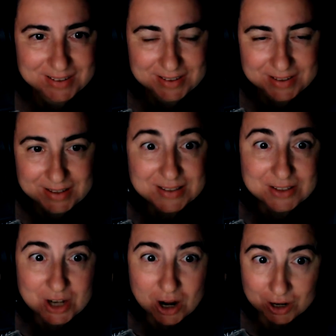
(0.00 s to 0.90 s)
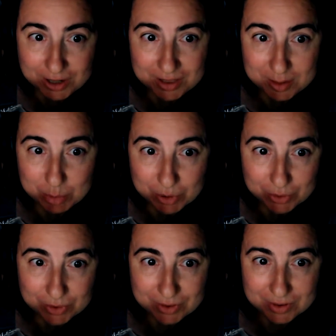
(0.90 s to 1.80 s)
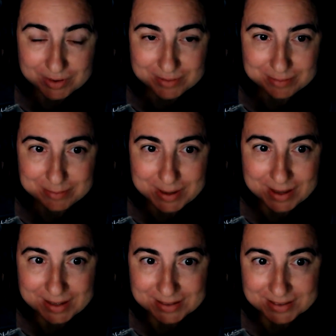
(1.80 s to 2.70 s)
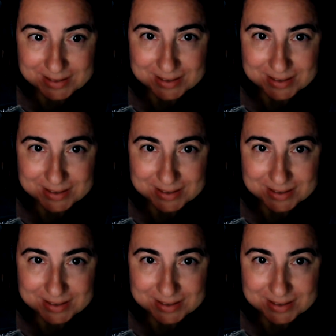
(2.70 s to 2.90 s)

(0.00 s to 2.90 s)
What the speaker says: It's dark in the booth, and